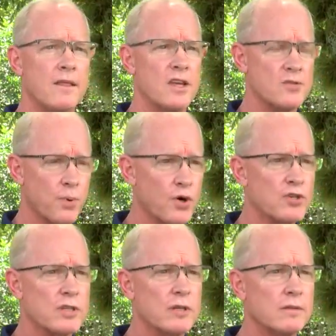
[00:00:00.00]
This
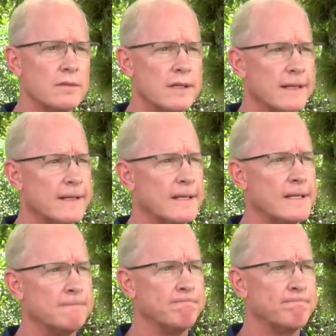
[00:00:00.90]
person,
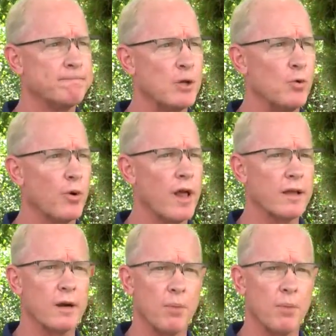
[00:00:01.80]
um, who we're not going